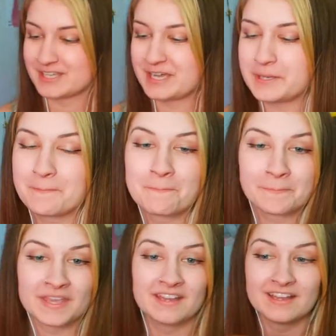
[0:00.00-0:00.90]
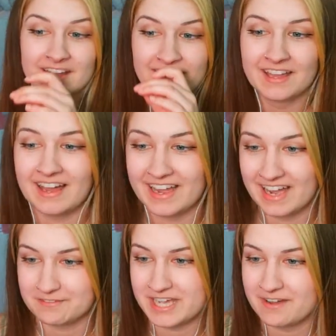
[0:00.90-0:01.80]
like... I
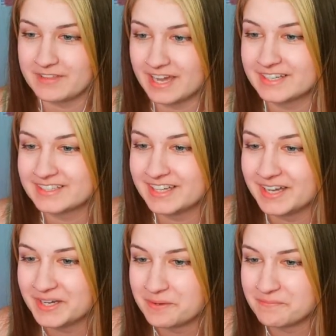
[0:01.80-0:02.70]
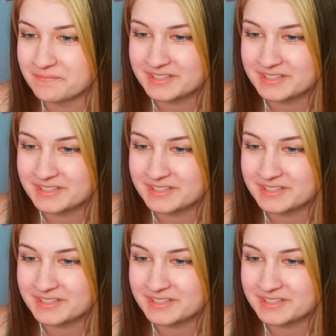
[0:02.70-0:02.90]
have to have that. Um,